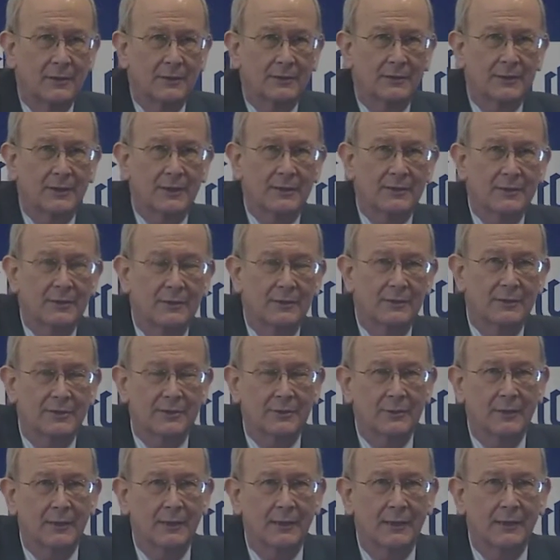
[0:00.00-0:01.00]
not just in
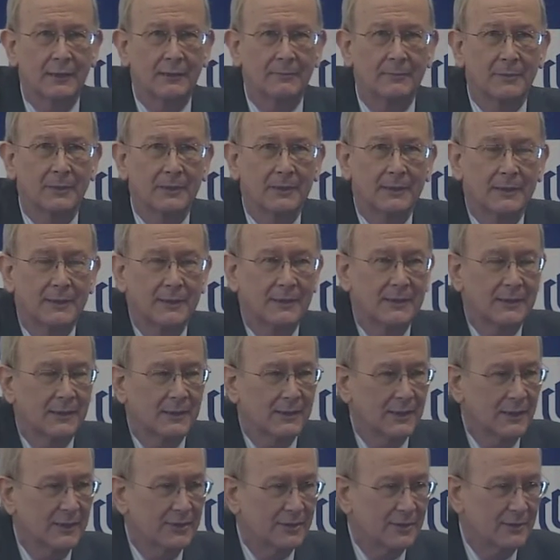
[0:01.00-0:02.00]
Australia, but
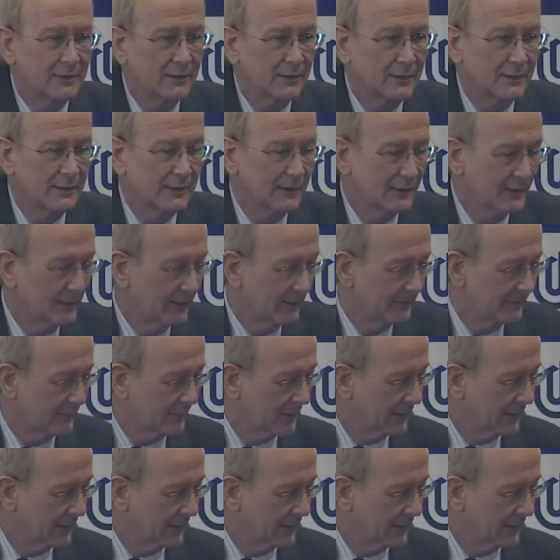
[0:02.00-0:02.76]
internationally.